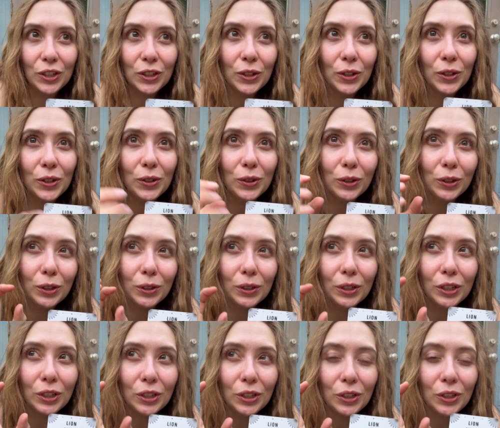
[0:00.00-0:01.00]
you're
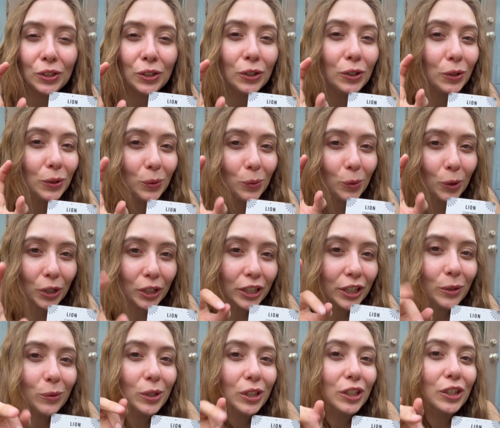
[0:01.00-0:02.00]
you're
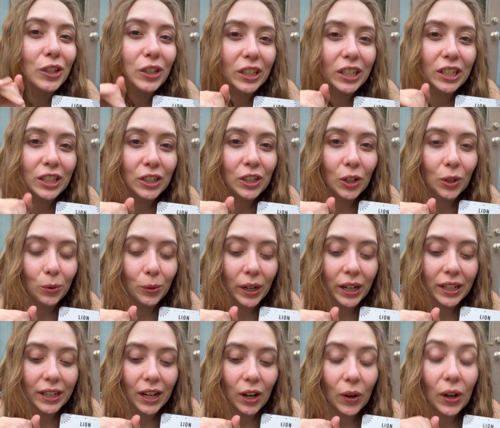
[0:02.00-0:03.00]
working with your ego
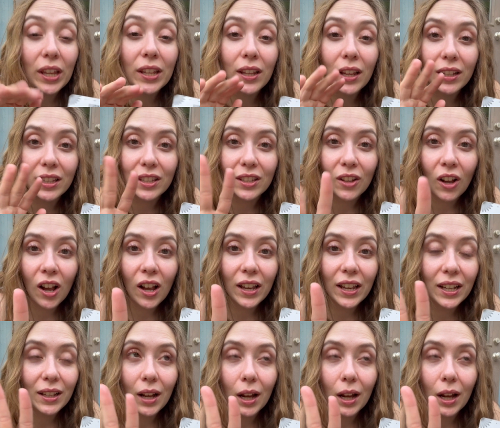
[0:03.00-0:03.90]
right now and that's not